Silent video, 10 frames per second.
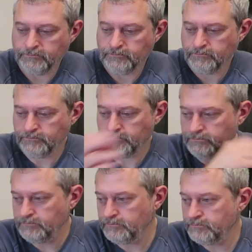
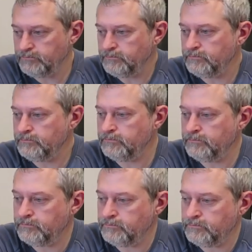
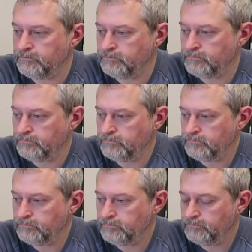
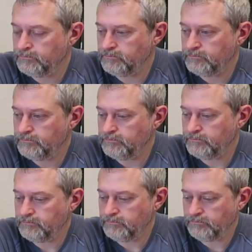
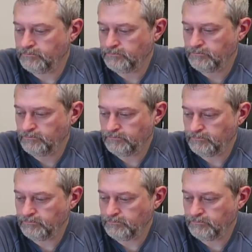The person shown says nothing.